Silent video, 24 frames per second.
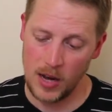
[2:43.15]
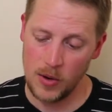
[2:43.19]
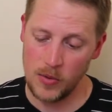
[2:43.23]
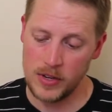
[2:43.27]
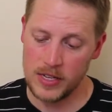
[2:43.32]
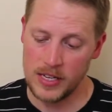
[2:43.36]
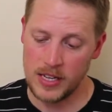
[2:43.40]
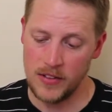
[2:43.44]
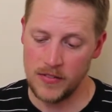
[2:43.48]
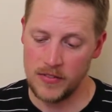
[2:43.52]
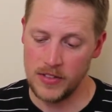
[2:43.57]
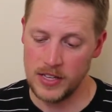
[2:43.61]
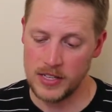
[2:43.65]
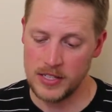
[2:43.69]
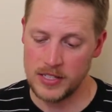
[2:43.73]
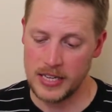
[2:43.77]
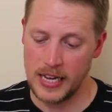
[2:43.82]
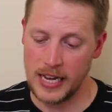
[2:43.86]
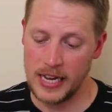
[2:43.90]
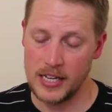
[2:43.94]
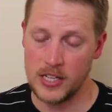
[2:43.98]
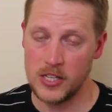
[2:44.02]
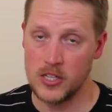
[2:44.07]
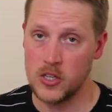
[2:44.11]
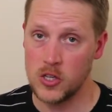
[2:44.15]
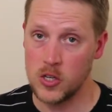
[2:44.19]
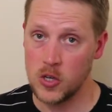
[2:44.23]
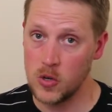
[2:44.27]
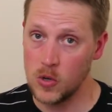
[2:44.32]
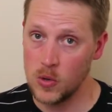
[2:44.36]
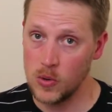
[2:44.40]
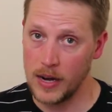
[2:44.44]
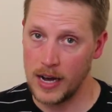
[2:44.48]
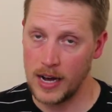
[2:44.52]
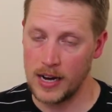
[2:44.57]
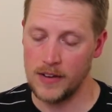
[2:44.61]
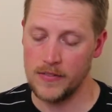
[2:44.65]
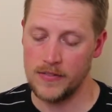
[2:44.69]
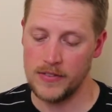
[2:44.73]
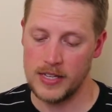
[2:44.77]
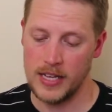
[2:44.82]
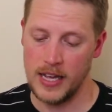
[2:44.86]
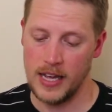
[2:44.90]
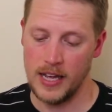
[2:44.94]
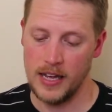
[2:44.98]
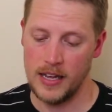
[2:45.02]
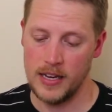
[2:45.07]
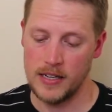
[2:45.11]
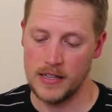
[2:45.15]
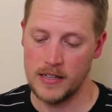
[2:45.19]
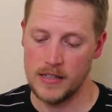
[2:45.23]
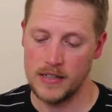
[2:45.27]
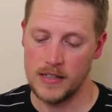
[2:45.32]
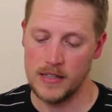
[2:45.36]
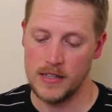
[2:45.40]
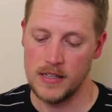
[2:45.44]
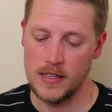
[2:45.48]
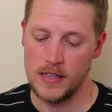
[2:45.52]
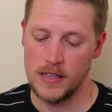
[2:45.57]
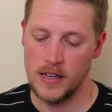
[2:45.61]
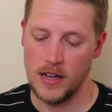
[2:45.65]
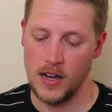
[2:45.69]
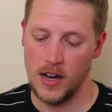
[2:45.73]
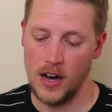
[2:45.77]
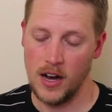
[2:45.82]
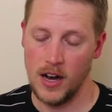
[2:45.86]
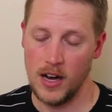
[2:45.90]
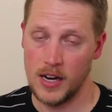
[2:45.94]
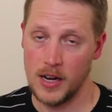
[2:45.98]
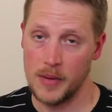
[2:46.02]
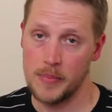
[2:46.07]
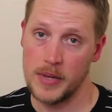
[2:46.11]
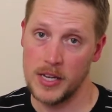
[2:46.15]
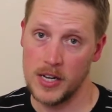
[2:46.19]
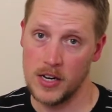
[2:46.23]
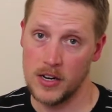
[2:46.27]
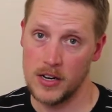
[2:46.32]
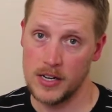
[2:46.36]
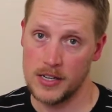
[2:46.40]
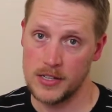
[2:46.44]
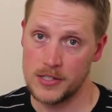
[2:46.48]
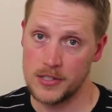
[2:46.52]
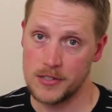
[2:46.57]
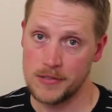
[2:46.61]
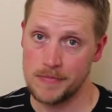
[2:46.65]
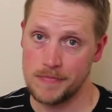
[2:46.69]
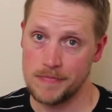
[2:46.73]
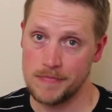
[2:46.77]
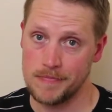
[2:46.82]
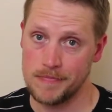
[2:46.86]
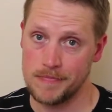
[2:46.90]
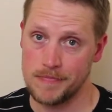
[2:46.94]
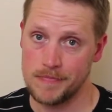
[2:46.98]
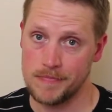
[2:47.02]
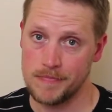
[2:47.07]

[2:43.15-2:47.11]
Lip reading: I would give this a 2 out of 10 on appearance.